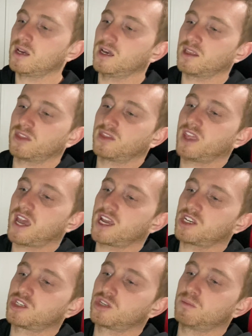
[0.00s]
and then
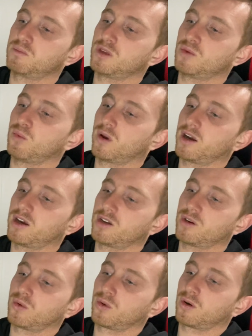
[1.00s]
that should be where
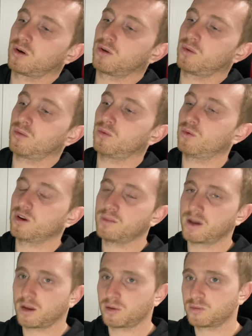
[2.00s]
your
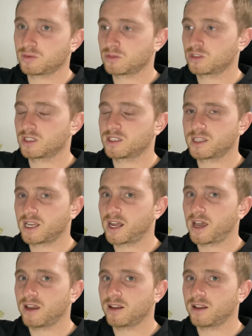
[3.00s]
rebound should sit at.